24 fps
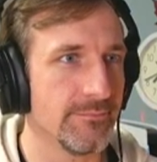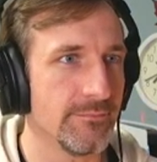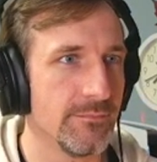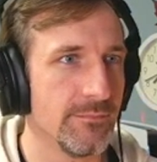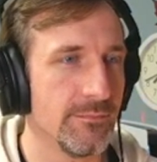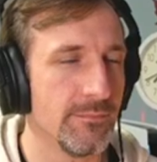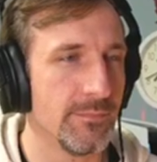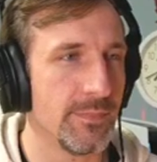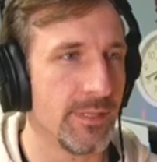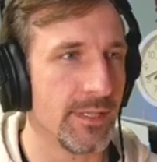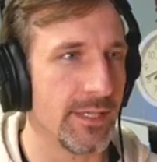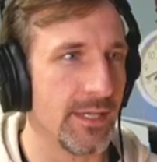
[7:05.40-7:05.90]

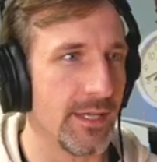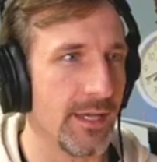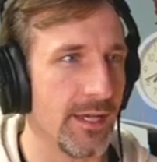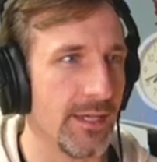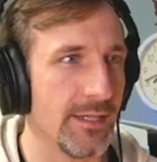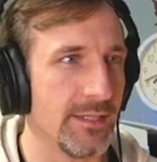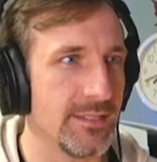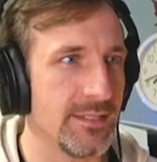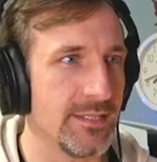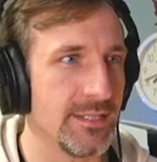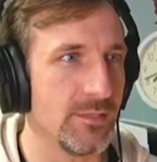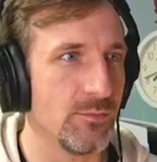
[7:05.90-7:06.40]
but I
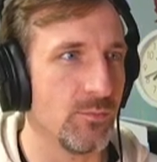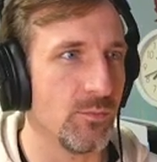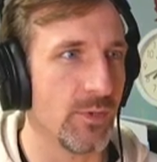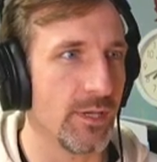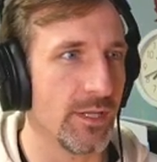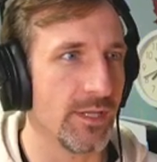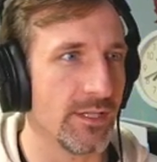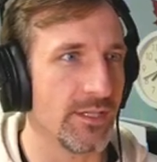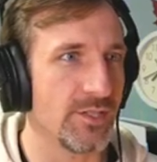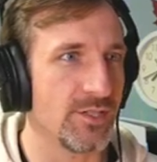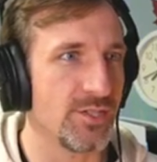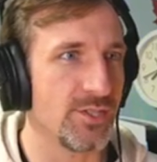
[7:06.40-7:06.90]
did want
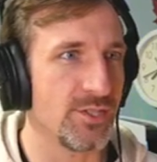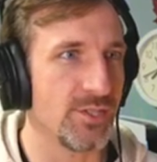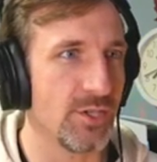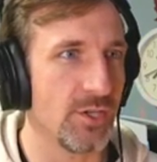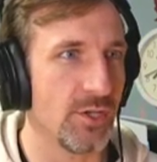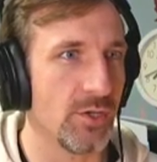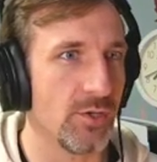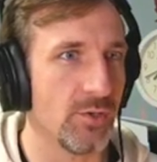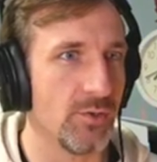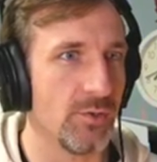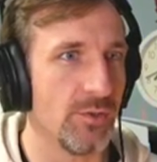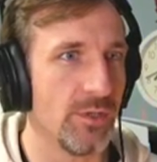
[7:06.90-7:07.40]
to
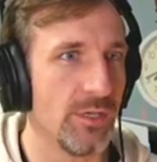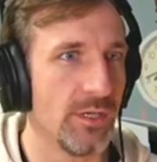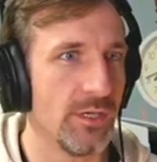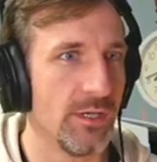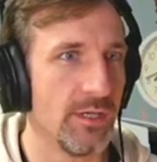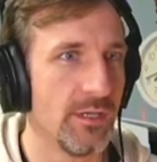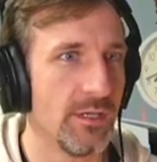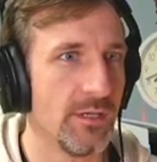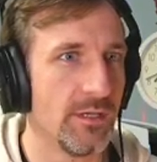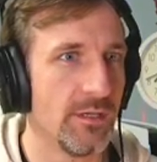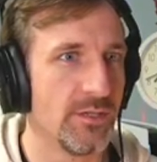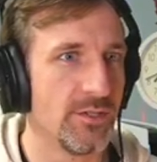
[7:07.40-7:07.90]
show
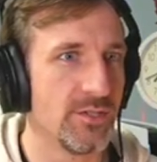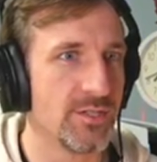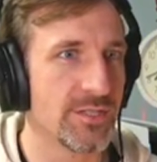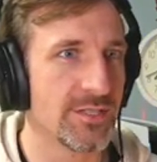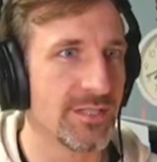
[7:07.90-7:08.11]
just